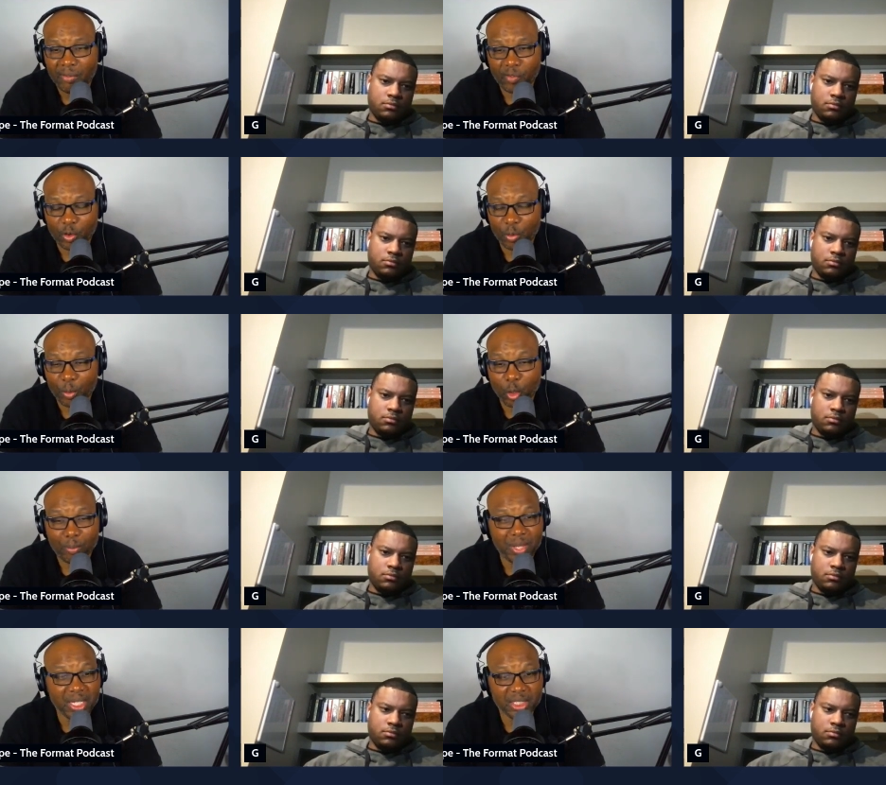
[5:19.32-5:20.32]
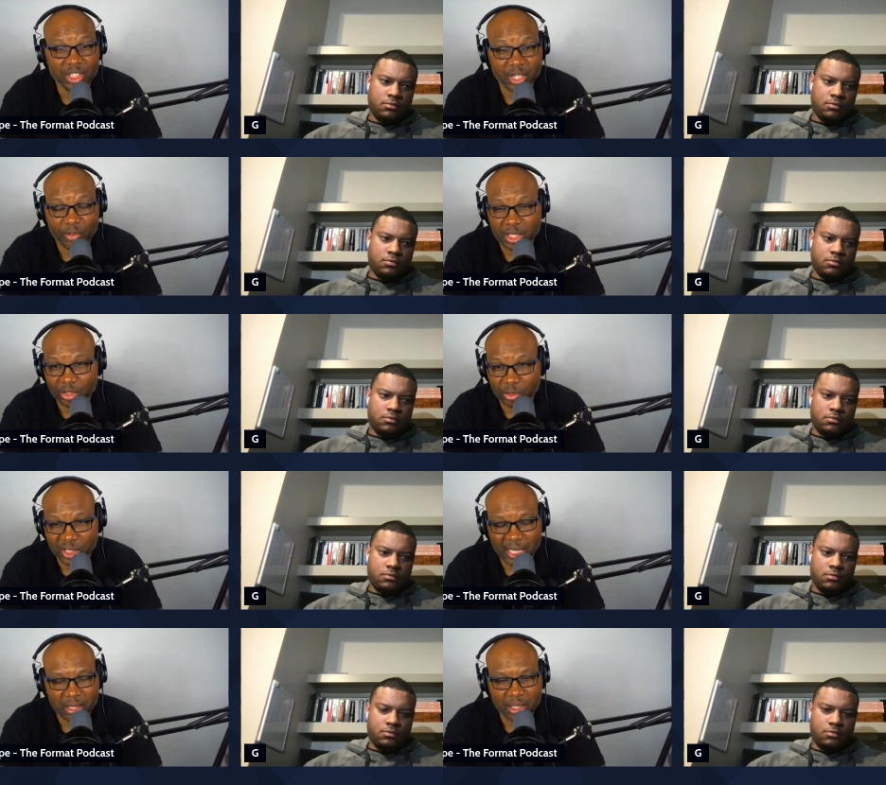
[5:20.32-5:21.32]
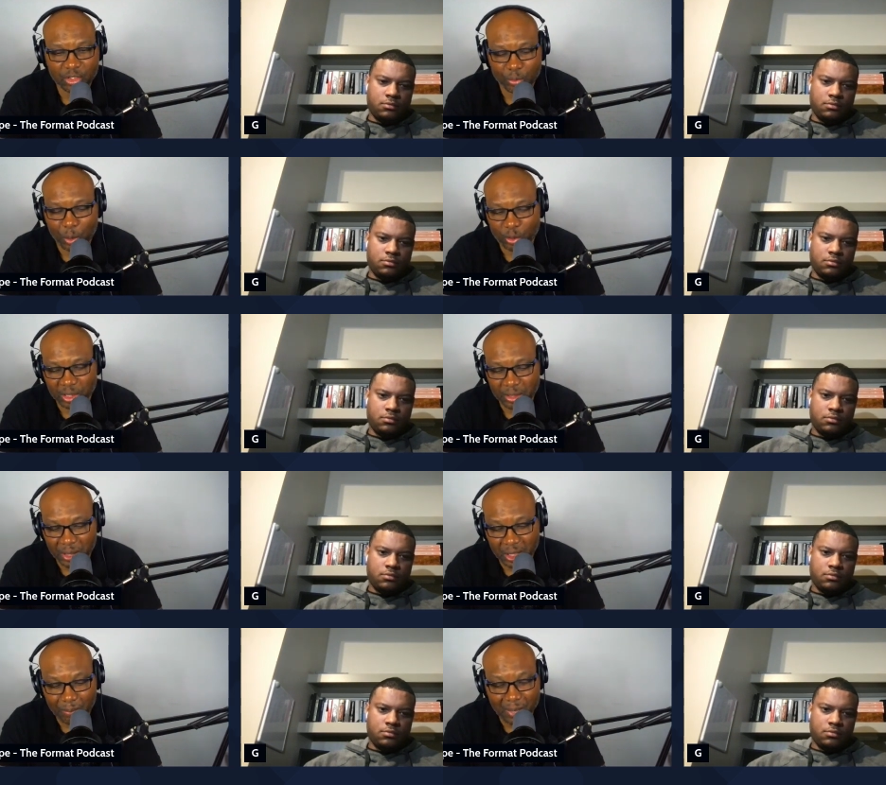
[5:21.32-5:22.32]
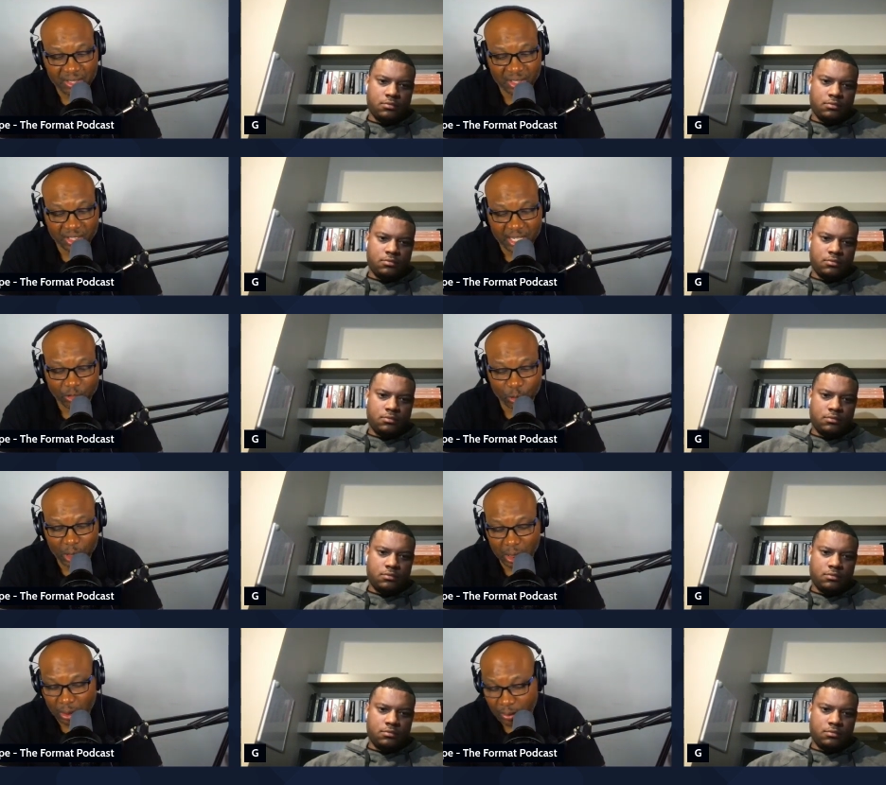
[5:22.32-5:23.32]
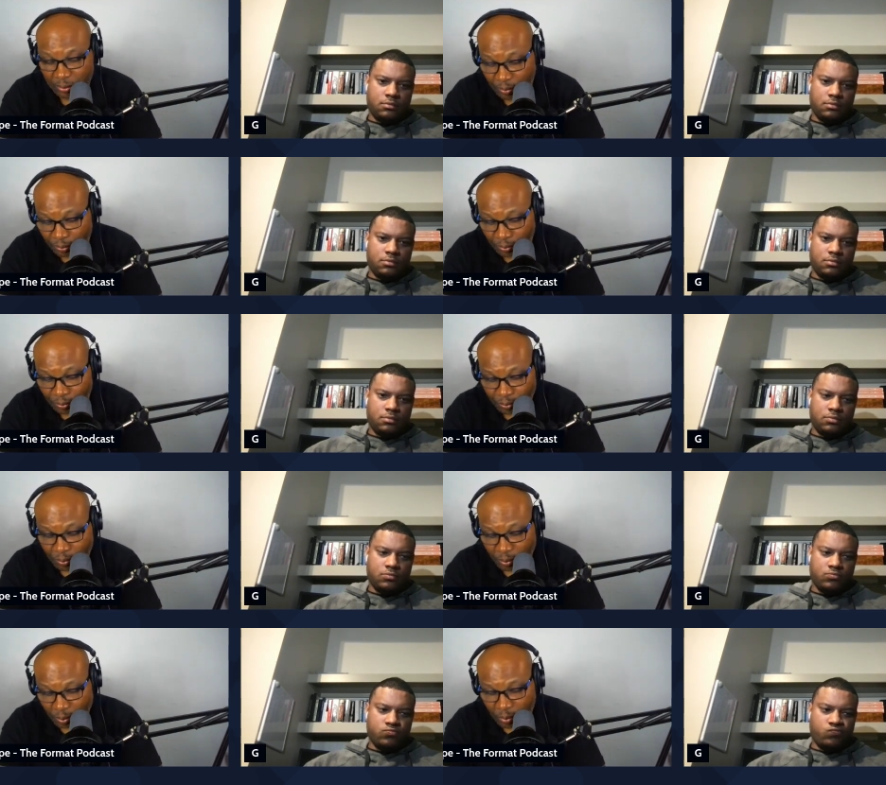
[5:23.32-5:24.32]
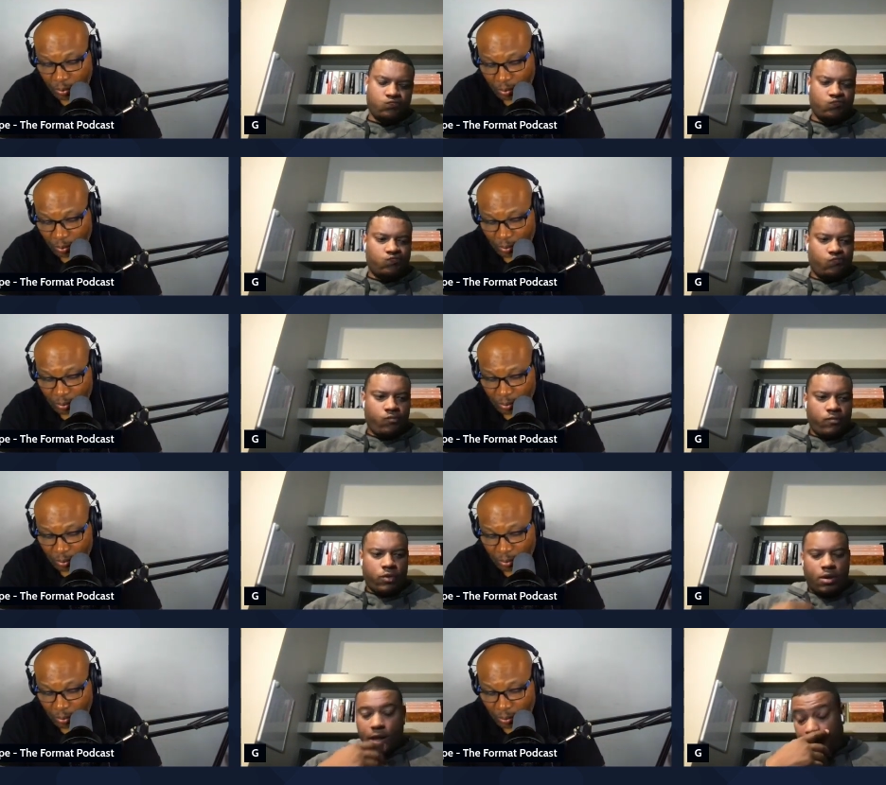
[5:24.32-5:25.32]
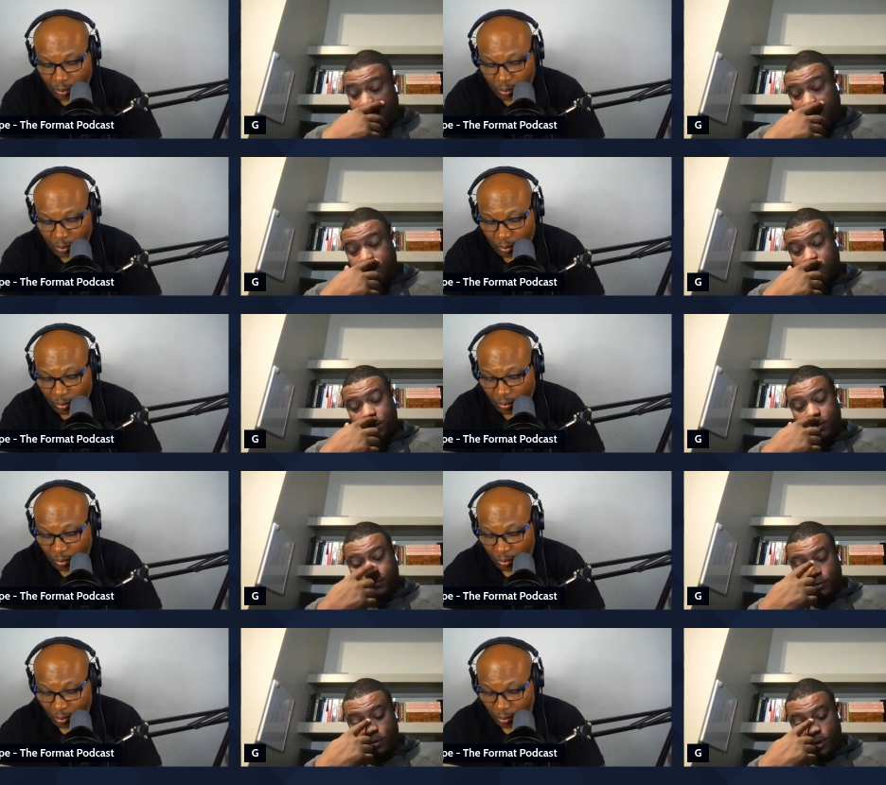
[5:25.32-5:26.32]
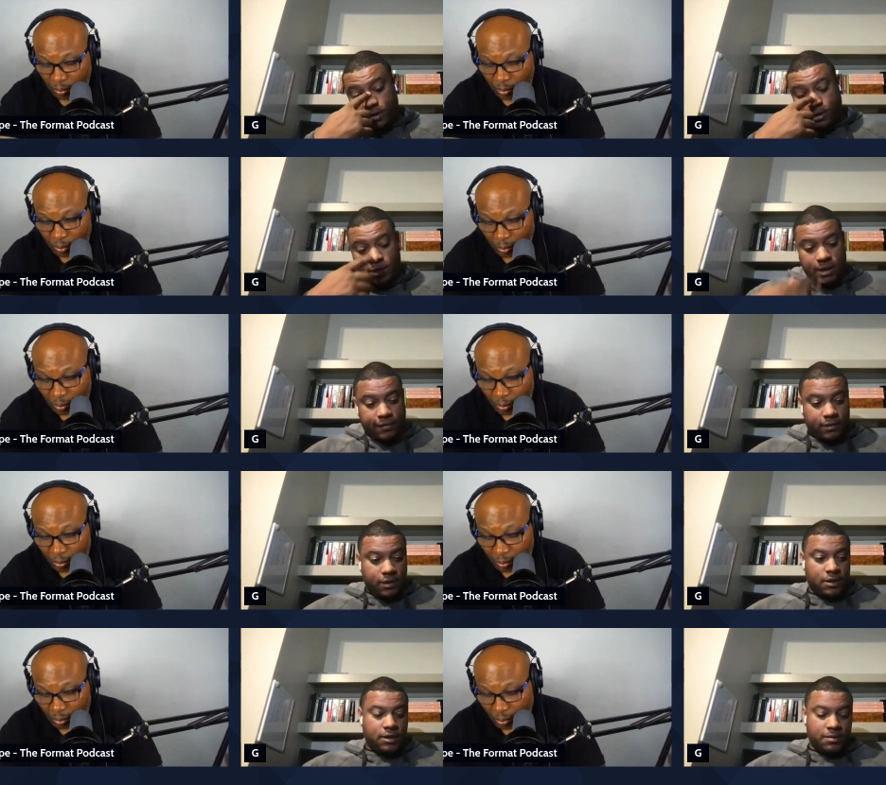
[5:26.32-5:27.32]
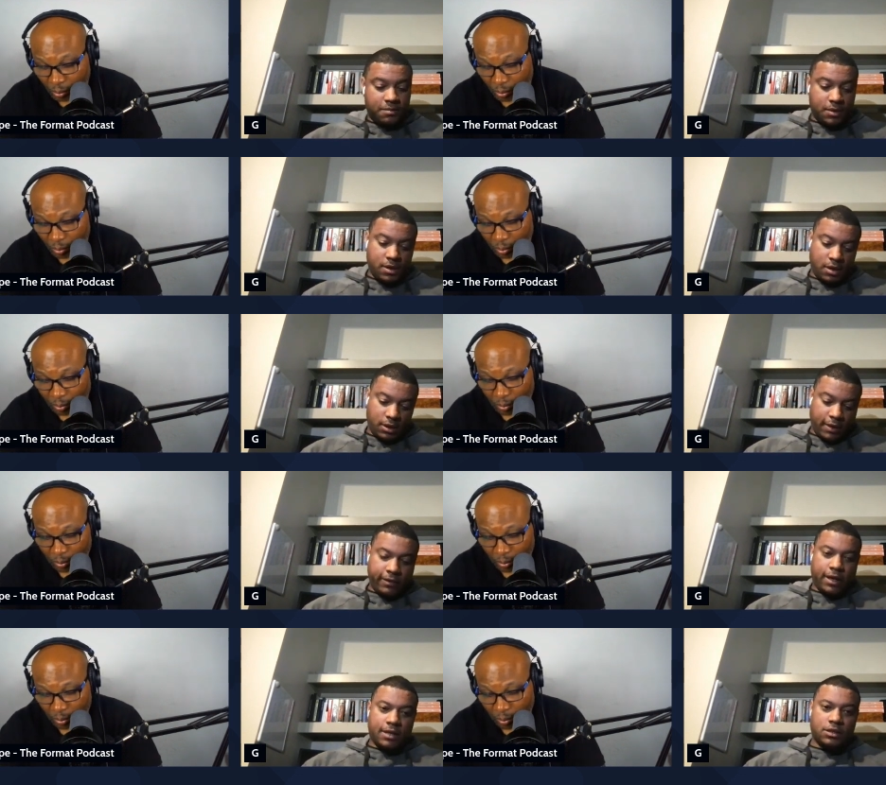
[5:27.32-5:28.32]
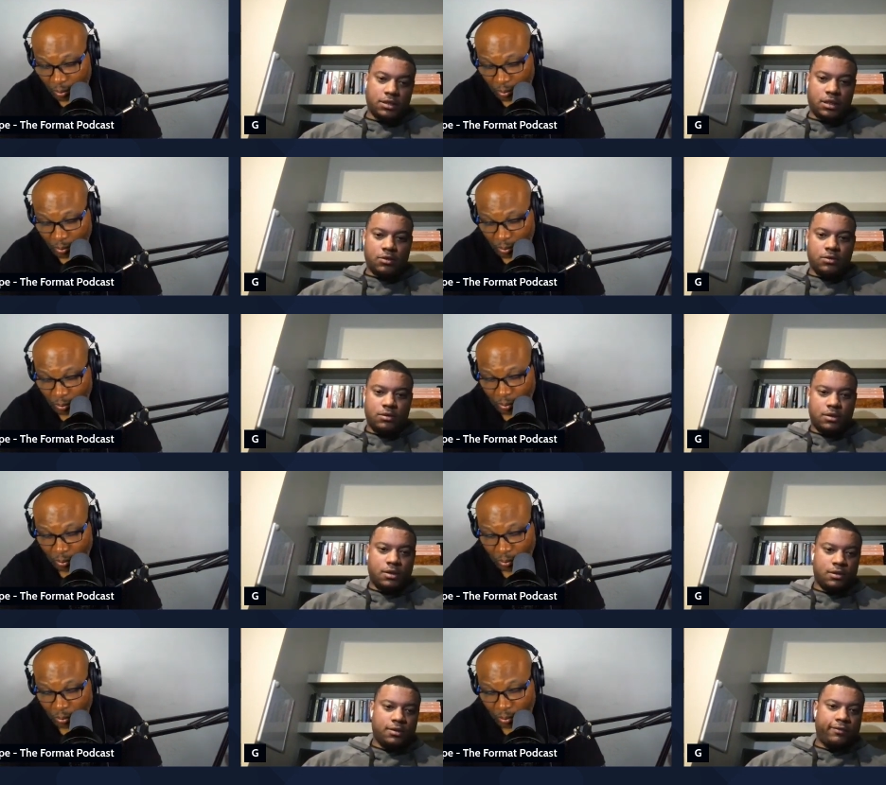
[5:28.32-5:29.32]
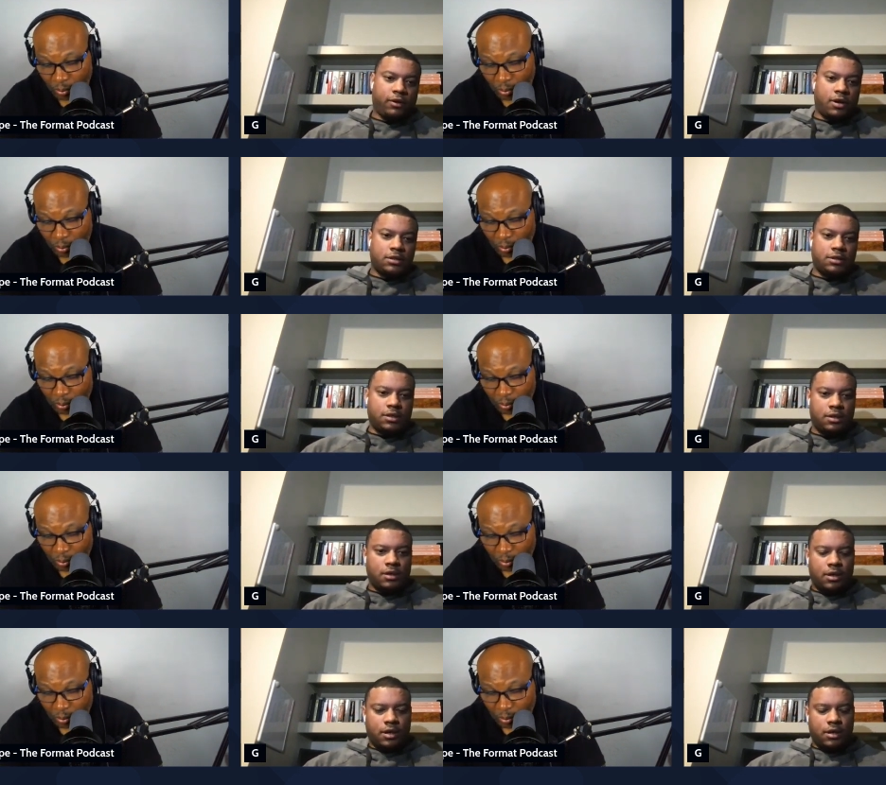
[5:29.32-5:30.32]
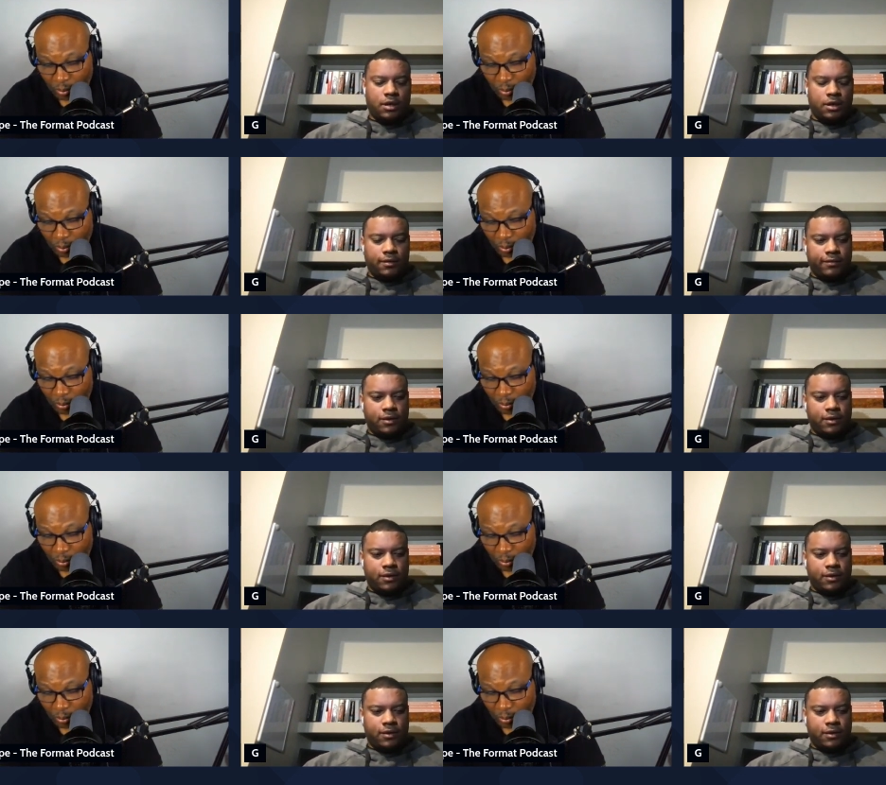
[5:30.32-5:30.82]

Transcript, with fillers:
Speaker 1: furthermore being a generational talent and supposedly being the best since Andrew Luck. Hmm.
Speaker 2: Like you said before, he's, he's definitely um, he definitely has the skills to, to flourish in the, in the